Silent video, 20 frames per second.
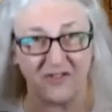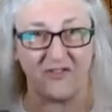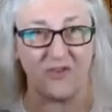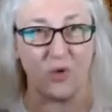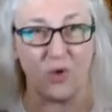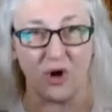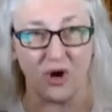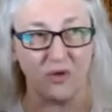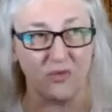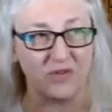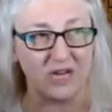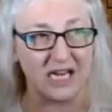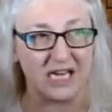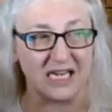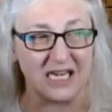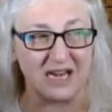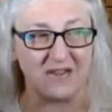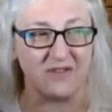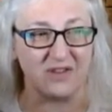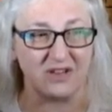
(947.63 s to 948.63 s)
for, we
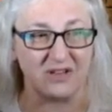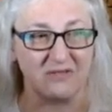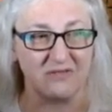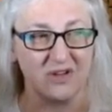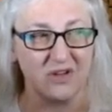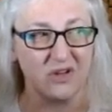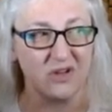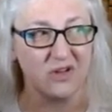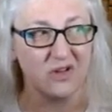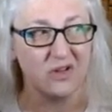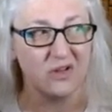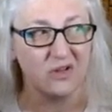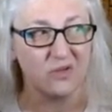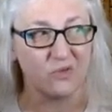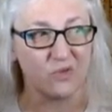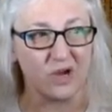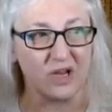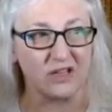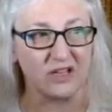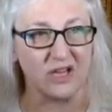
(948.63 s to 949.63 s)
didn't even
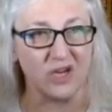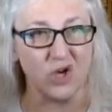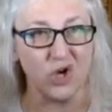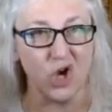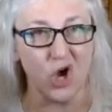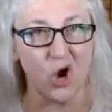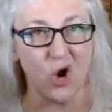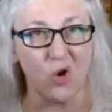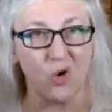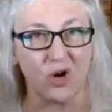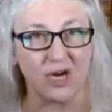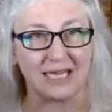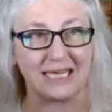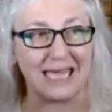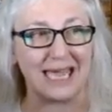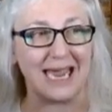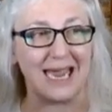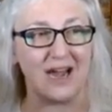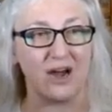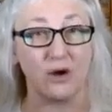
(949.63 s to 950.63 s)
really know or
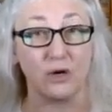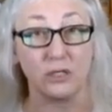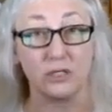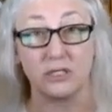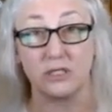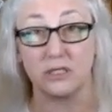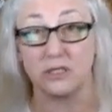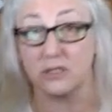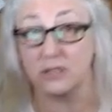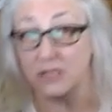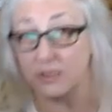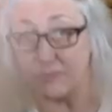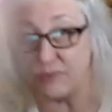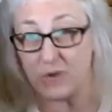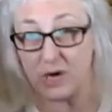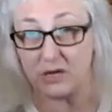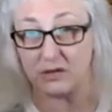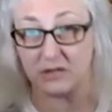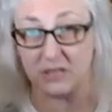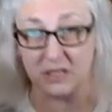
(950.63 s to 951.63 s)
care until they
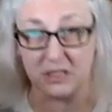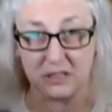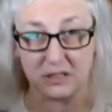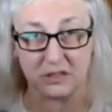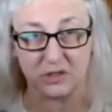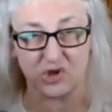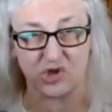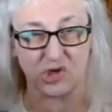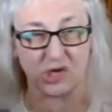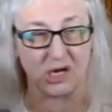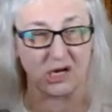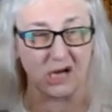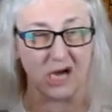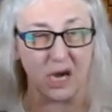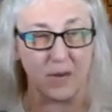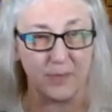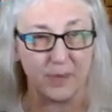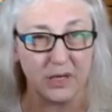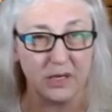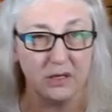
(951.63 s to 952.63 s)
brought this shit
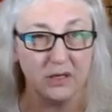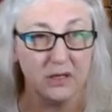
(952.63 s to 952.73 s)
up.